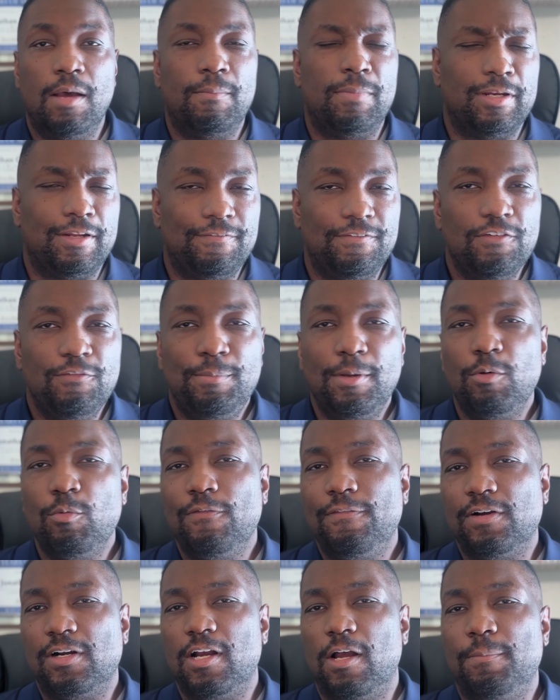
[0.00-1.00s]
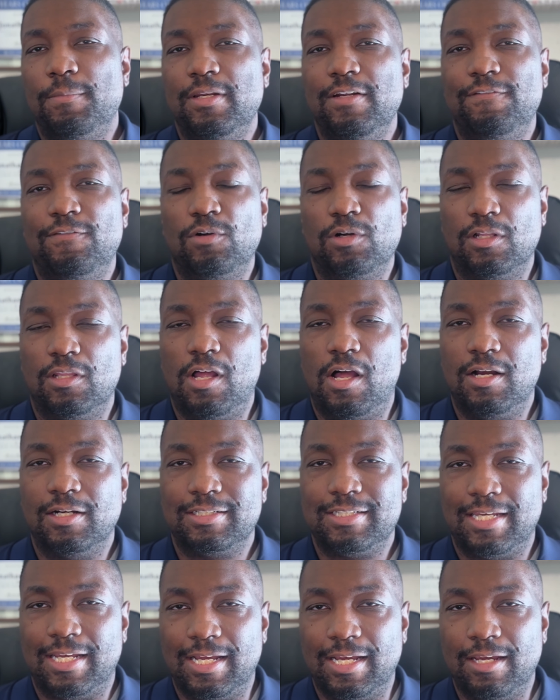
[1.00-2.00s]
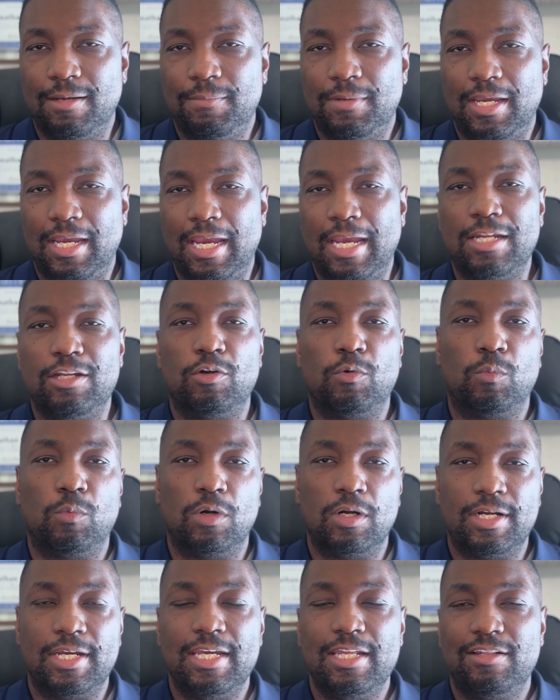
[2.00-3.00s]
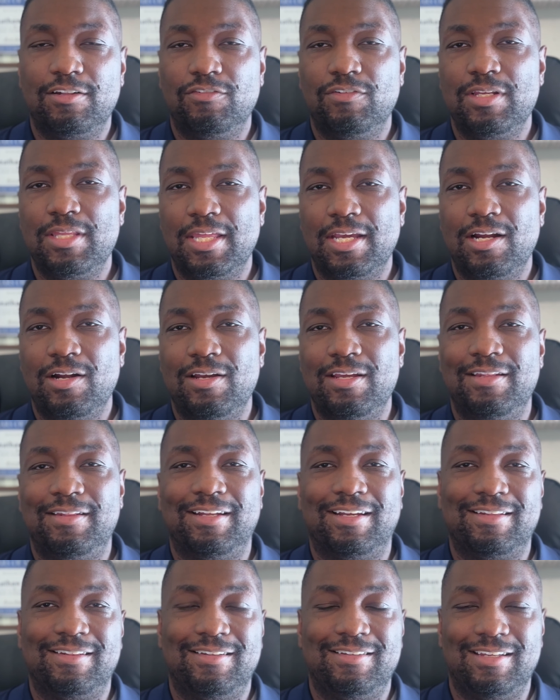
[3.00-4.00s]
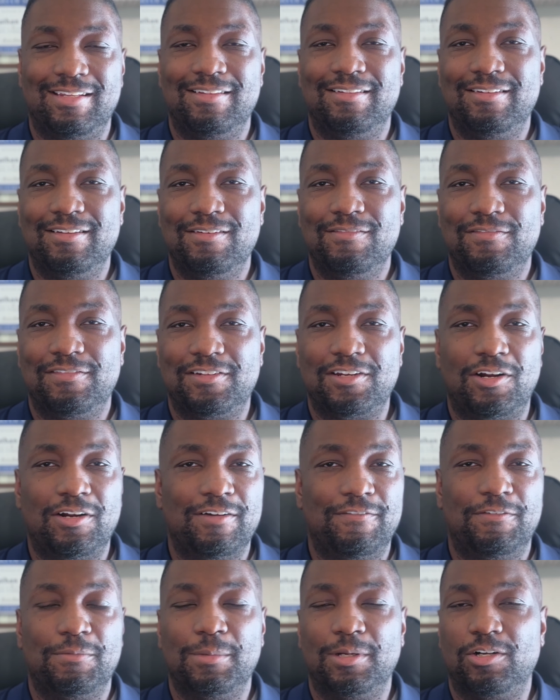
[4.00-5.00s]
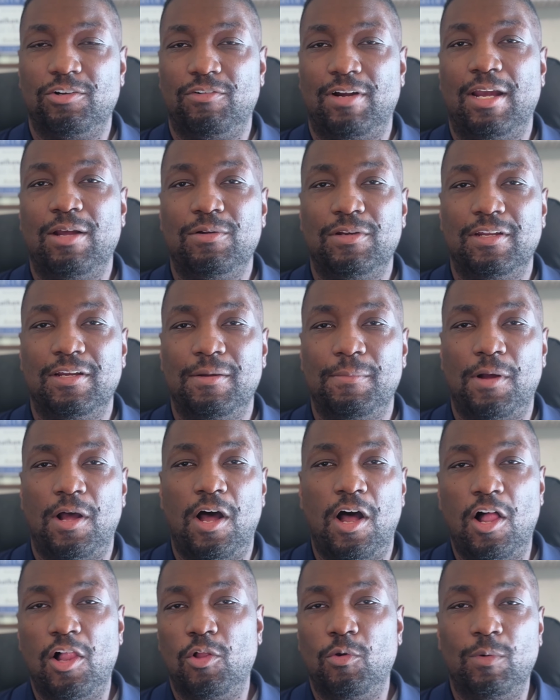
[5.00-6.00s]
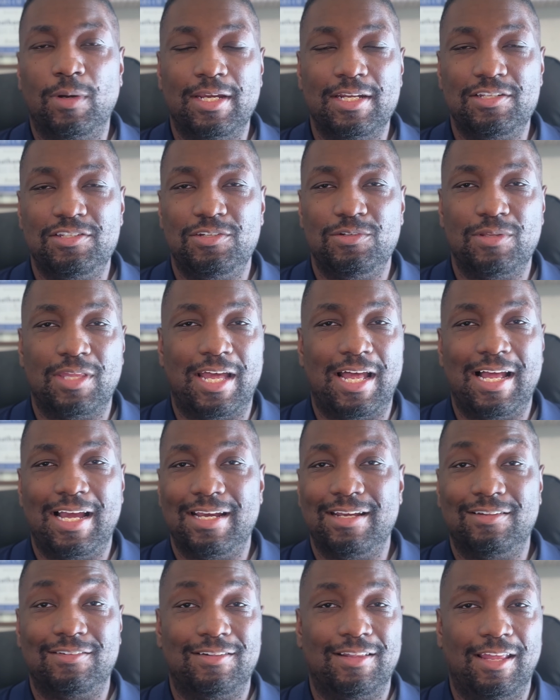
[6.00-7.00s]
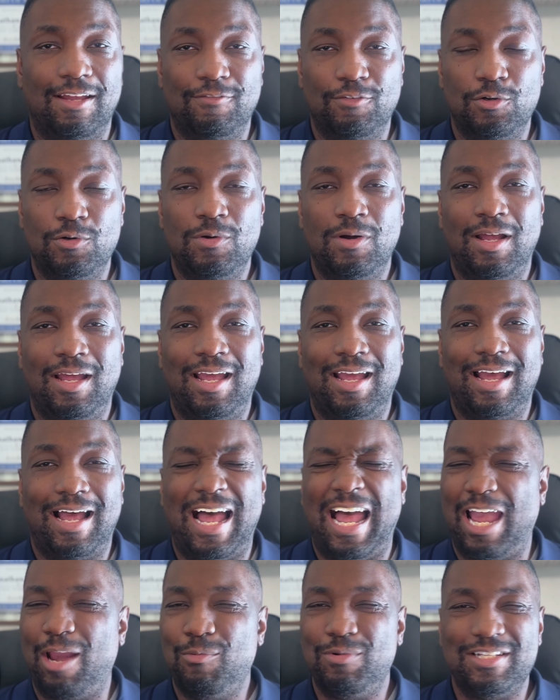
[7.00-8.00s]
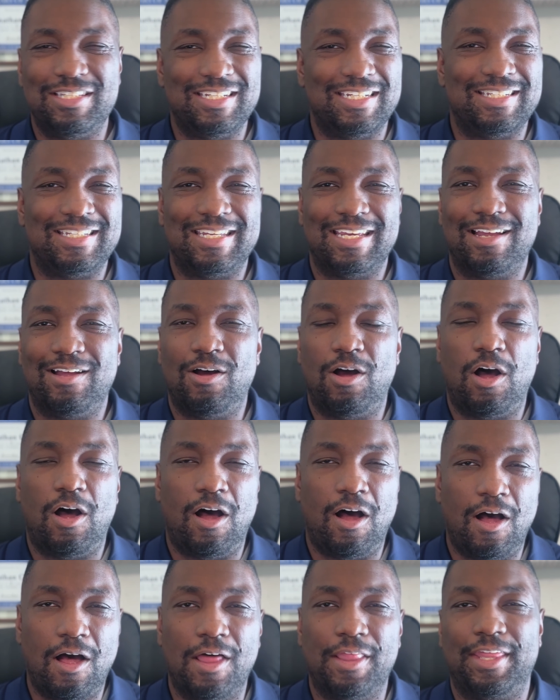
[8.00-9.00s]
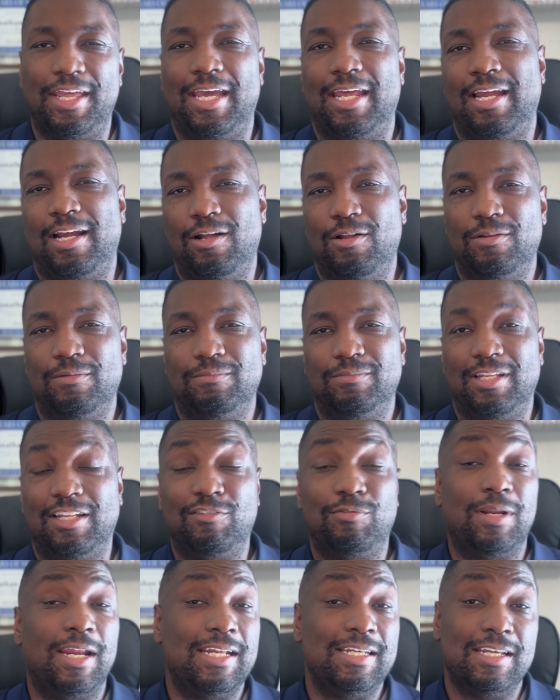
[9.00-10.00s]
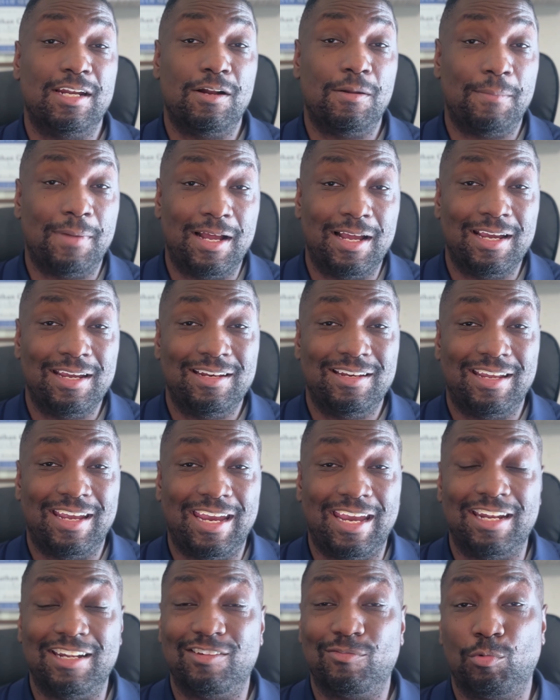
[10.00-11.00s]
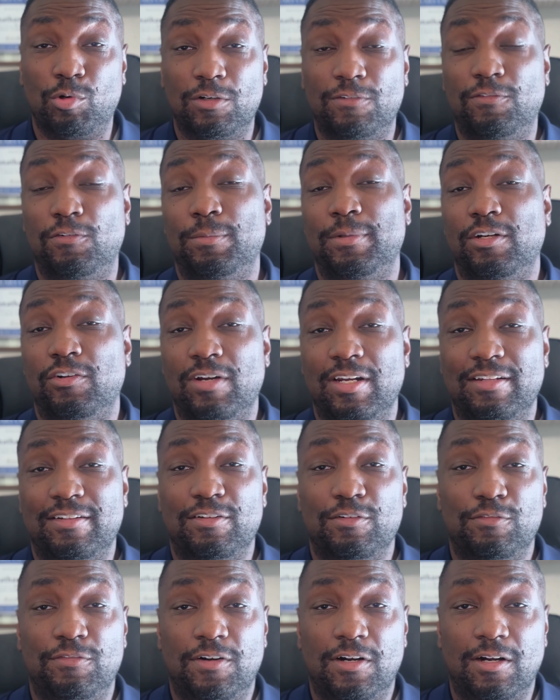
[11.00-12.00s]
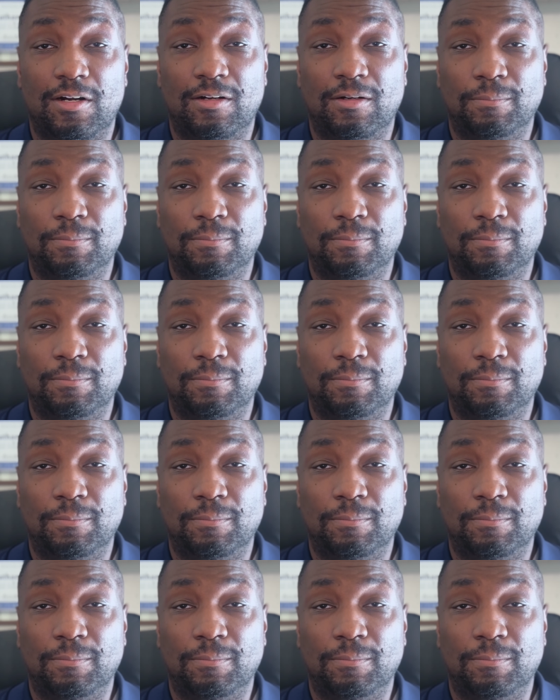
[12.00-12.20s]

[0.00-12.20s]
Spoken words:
but if you've been with a company for a long time and your work history there is extensive, starting from the ground up all the way to the highest level, I would detail all that out. That's what I did on mine, and it's worked for me great so far.